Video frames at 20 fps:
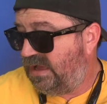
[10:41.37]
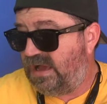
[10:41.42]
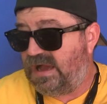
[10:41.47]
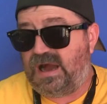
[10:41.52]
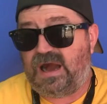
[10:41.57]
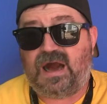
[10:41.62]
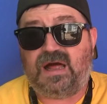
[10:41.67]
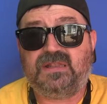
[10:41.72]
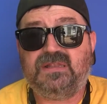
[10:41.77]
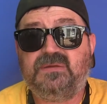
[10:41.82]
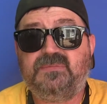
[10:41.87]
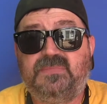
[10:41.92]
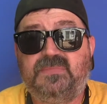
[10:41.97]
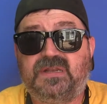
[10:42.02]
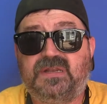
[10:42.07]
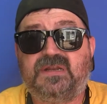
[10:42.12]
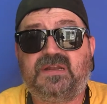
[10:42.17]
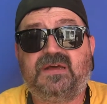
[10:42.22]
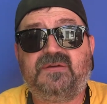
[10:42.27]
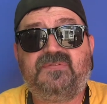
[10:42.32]
I'll
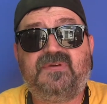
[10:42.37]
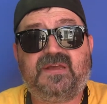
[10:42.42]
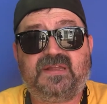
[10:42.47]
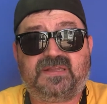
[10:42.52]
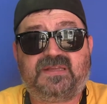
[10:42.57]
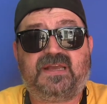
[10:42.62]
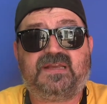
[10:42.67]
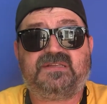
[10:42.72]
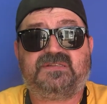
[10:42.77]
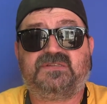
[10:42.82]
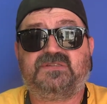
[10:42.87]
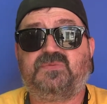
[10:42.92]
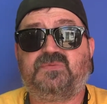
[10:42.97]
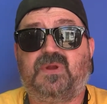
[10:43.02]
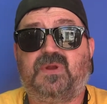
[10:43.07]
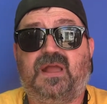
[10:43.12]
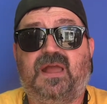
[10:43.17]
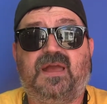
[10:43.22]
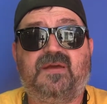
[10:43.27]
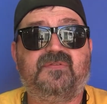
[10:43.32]
admit it, I've had cases
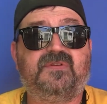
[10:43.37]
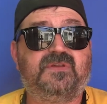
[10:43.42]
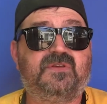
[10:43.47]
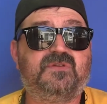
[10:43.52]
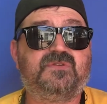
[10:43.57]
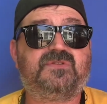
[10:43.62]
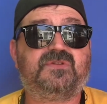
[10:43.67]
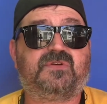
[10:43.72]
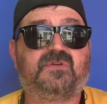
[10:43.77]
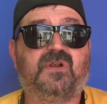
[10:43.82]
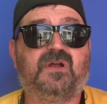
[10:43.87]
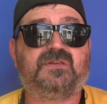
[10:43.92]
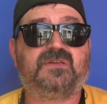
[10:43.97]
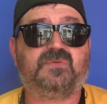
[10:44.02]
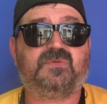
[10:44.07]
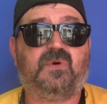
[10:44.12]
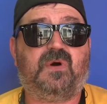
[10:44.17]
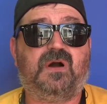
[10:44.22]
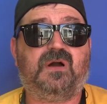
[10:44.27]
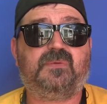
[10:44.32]
where I haven't used a
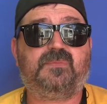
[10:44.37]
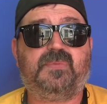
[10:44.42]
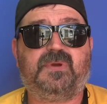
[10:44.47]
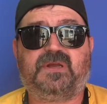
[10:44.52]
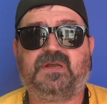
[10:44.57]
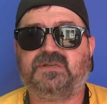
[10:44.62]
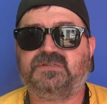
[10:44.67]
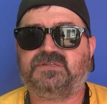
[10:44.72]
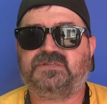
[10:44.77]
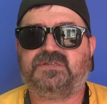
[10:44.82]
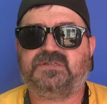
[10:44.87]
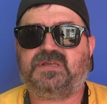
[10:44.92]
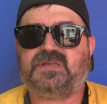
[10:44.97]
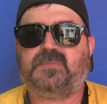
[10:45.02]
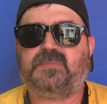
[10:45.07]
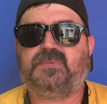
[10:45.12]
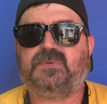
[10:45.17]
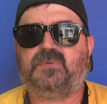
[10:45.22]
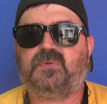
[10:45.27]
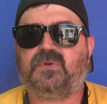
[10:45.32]
crosswalk because it just
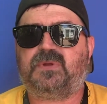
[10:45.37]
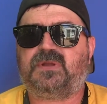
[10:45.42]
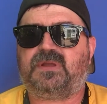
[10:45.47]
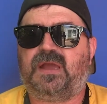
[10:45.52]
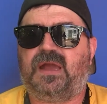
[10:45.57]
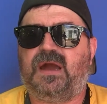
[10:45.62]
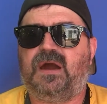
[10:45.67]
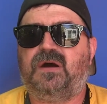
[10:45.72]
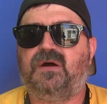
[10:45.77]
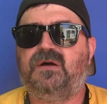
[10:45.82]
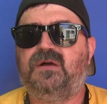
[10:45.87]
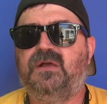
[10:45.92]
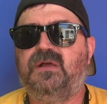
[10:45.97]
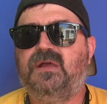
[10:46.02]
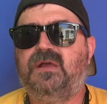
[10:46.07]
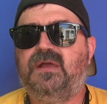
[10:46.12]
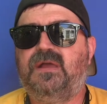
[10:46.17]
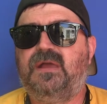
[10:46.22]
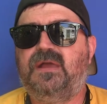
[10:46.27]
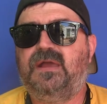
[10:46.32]
happened to work out
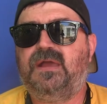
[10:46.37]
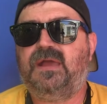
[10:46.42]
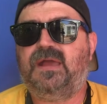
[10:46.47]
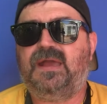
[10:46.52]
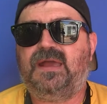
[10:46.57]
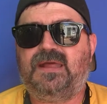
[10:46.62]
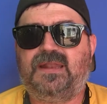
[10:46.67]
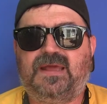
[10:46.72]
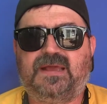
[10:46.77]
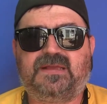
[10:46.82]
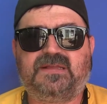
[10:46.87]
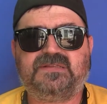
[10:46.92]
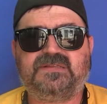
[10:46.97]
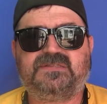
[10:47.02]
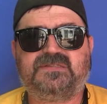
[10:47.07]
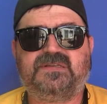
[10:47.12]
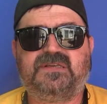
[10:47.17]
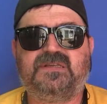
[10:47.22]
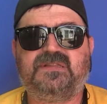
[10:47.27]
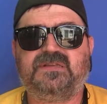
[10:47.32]
and I can
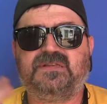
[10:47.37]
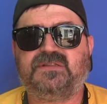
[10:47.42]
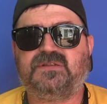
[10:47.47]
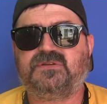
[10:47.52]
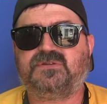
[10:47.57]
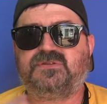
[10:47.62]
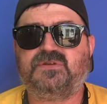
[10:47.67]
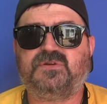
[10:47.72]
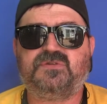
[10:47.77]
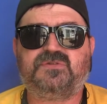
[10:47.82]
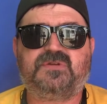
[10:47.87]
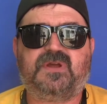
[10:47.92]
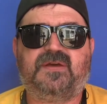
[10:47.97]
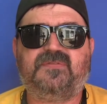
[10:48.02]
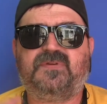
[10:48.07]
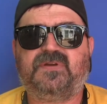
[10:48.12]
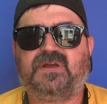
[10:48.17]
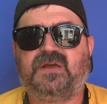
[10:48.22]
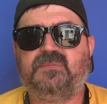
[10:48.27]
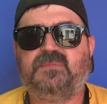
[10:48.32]
see that there's no
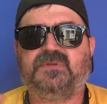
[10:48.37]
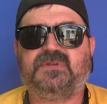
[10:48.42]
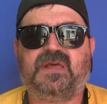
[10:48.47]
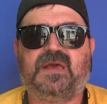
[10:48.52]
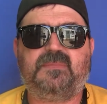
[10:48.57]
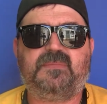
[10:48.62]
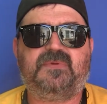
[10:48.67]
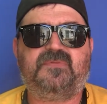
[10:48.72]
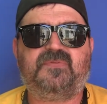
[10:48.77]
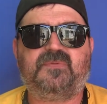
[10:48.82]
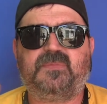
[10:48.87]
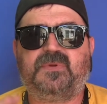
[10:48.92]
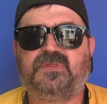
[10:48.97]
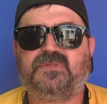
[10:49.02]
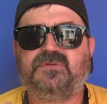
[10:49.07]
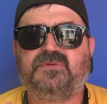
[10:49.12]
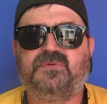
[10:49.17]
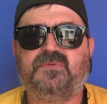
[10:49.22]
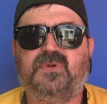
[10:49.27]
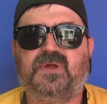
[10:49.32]
traffic coming at me from
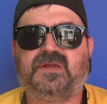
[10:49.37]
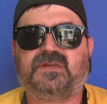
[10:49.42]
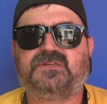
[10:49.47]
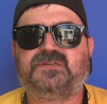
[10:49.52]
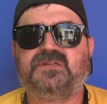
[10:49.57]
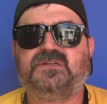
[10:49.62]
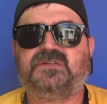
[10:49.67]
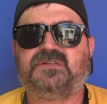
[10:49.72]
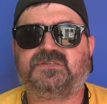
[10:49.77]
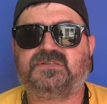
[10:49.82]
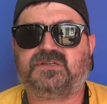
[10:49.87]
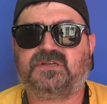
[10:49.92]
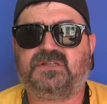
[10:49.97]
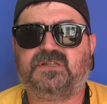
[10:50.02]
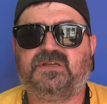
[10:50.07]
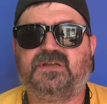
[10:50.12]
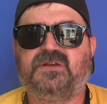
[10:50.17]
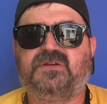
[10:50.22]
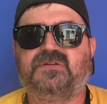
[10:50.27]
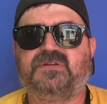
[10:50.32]
either direction. It's
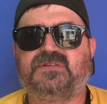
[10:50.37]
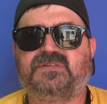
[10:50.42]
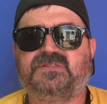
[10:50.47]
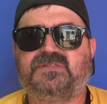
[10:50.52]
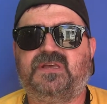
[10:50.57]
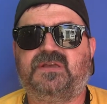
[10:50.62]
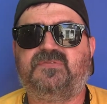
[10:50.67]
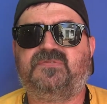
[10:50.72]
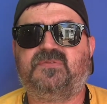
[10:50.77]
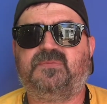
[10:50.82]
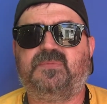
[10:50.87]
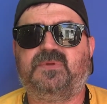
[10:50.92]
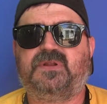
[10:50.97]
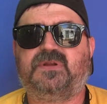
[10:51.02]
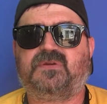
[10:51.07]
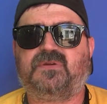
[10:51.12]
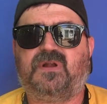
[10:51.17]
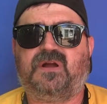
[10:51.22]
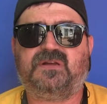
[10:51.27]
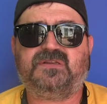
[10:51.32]
clear, it's safe for me to
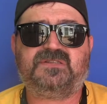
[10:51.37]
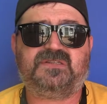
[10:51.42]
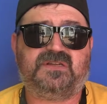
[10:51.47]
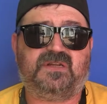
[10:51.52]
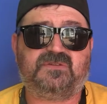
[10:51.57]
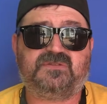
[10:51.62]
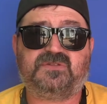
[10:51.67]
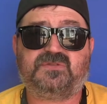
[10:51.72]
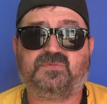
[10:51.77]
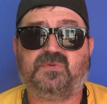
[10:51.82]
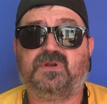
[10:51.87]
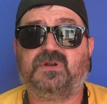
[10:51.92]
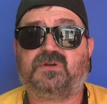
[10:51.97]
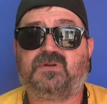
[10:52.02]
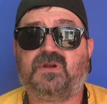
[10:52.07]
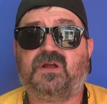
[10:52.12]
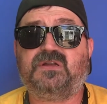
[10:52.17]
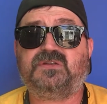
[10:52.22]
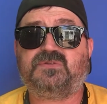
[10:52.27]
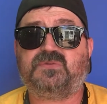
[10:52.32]
cross and I'll just run
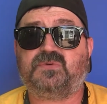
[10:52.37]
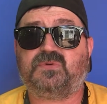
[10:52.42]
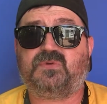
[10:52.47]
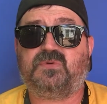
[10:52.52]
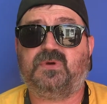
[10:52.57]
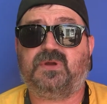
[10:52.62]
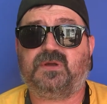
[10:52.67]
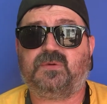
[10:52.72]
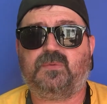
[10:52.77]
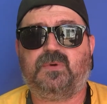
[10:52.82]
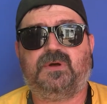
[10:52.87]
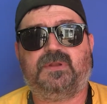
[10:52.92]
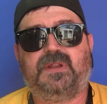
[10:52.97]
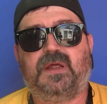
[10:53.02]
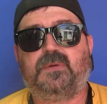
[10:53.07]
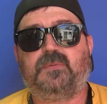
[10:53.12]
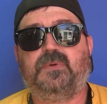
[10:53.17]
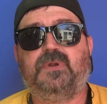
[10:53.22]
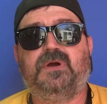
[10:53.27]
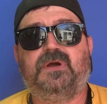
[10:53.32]
across real quick. Well,
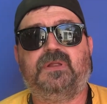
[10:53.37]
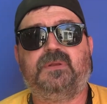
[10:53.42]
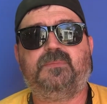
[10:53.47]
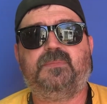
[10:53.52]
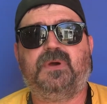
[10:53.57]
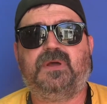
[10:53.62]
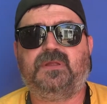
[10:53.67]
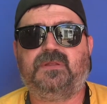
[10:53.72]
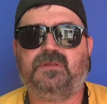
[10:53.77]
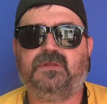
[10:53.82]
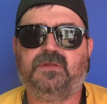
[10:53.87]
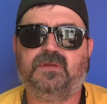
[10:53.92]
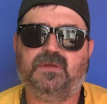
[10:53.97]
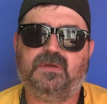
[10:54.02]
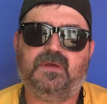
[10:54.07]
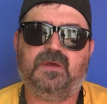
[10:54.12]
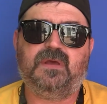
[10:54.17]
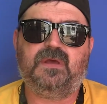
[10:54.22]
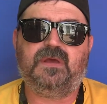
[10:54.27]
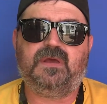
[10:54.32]
not run,
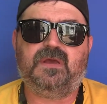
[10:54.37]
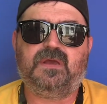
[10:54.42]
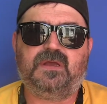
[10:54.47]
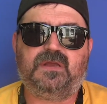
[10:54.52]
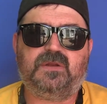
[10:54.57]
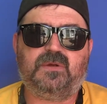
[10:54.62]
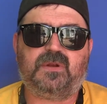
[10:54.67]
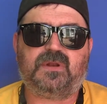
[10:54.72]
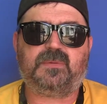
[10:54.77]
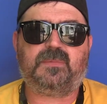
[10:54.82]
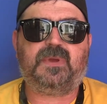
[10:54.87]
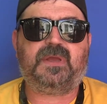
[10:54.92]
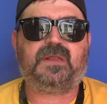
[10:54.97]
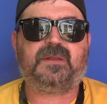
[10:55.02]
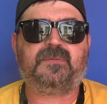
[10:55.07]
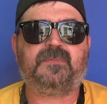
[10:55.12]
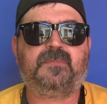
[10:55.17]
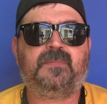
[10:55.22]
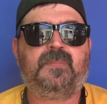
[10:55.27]
but you know what I mean.